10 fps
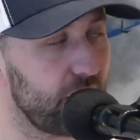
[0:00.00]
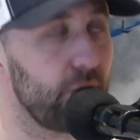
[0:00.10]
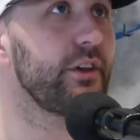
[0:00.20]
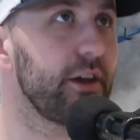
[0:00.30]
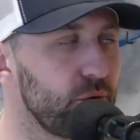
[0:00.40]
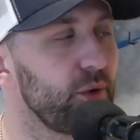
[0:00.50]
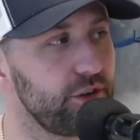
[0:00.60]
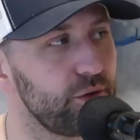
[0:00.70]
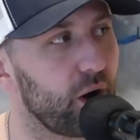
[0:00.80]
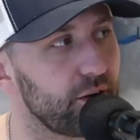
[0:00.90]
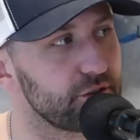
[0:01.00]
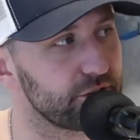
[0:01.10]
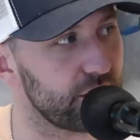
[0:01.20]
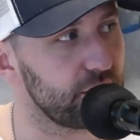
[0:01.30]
The house had 22 offers